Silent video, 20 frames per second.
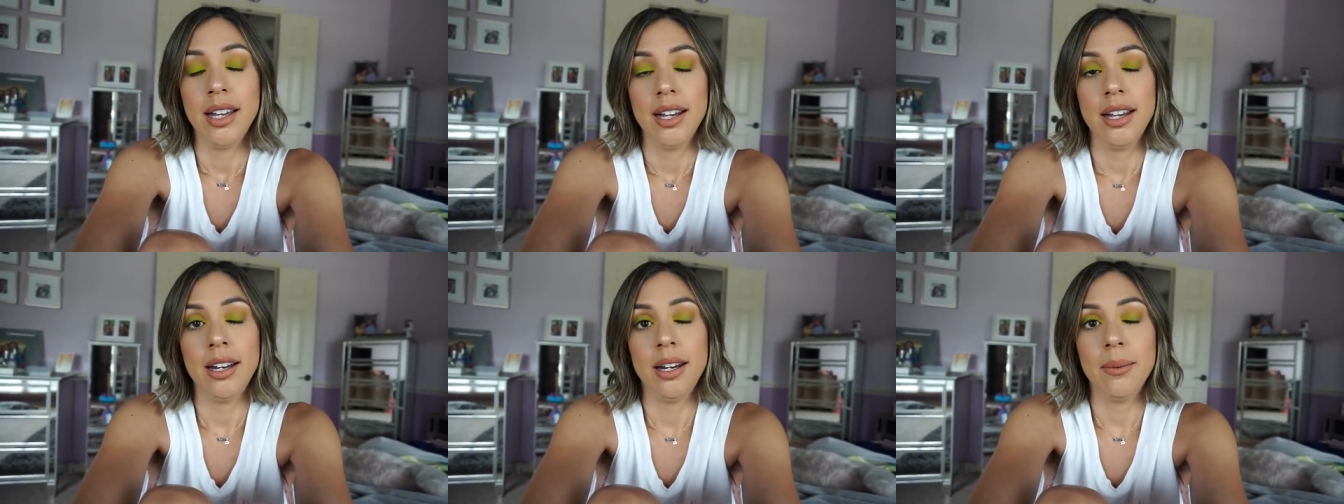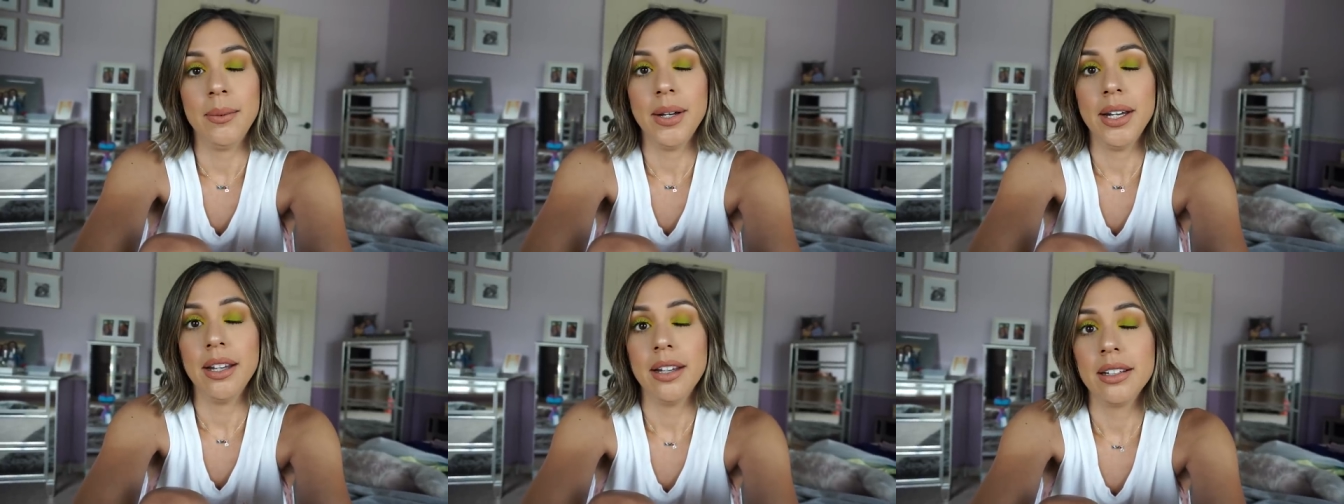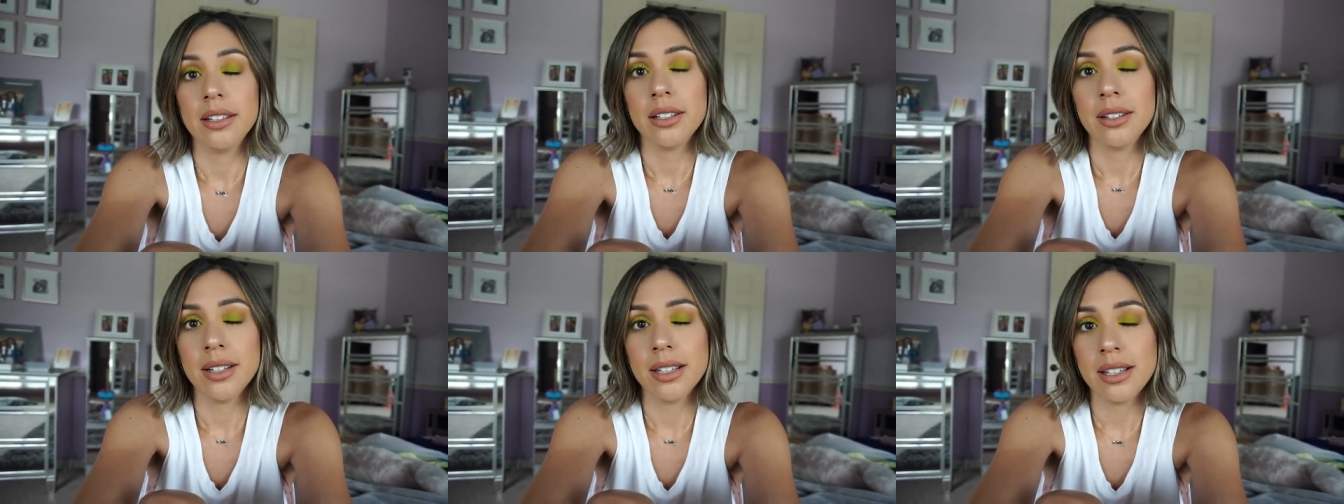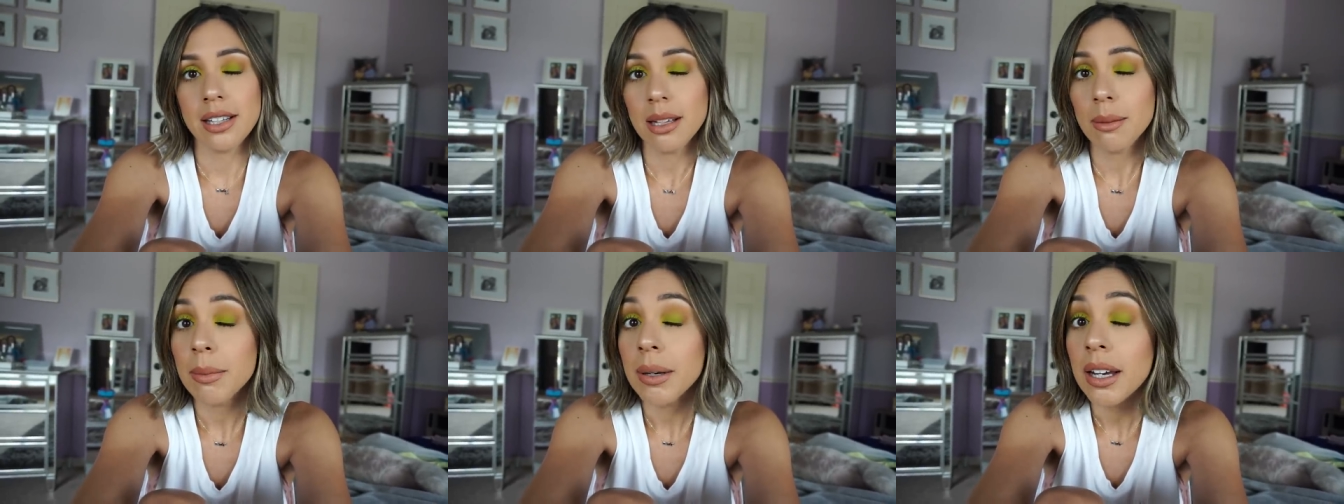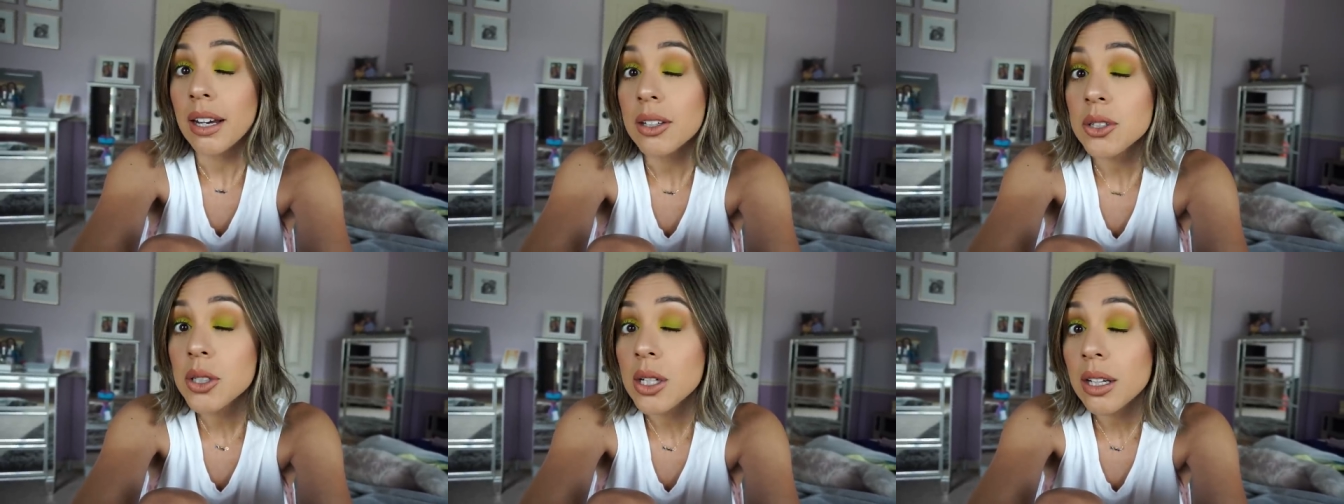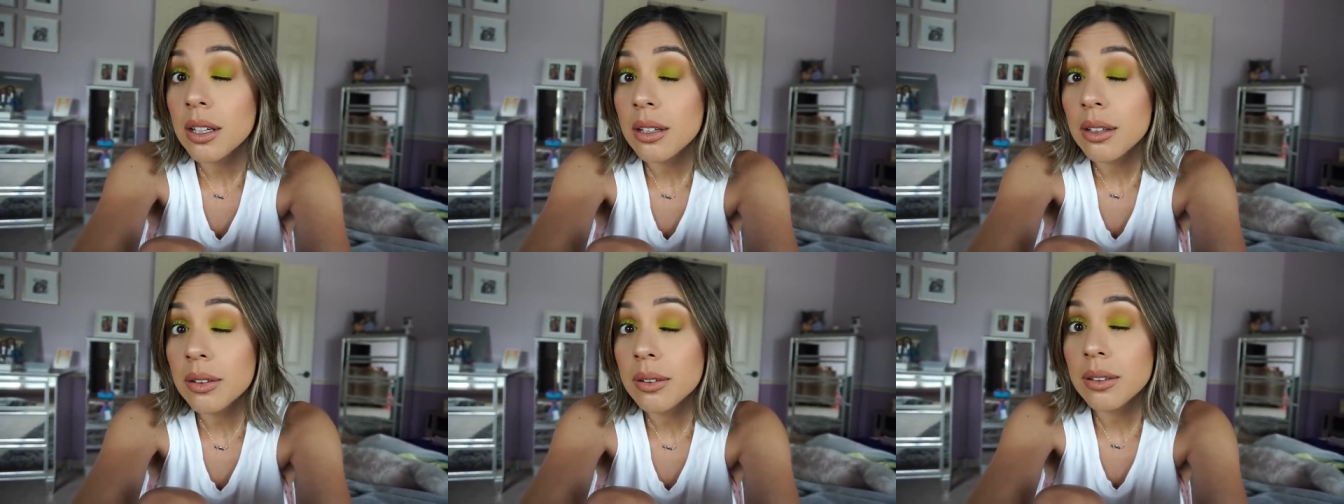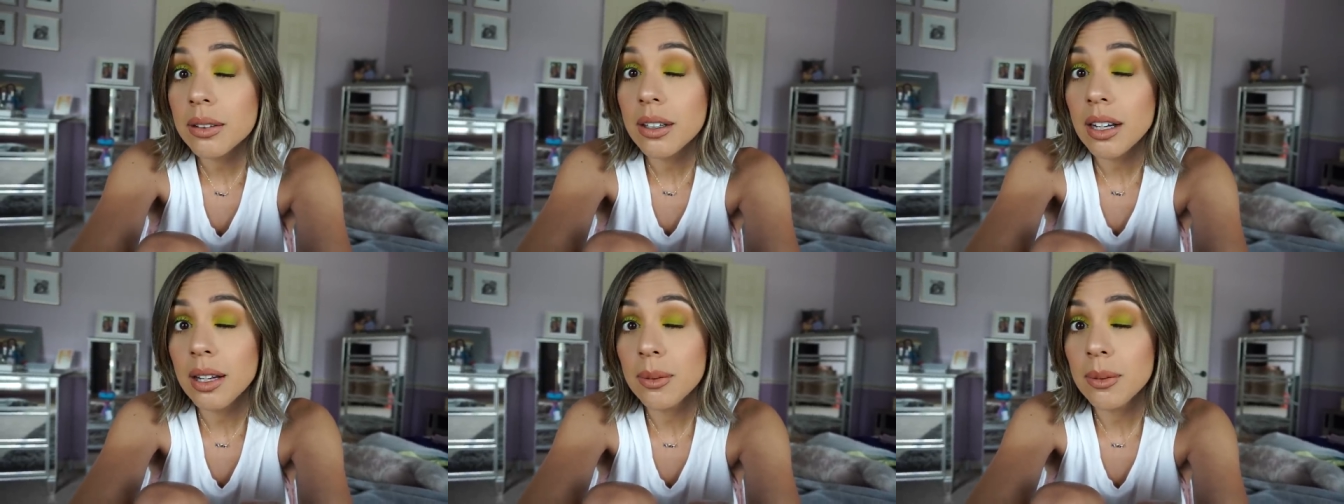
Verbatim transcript: Anyway, do you guys like my eyeshadow?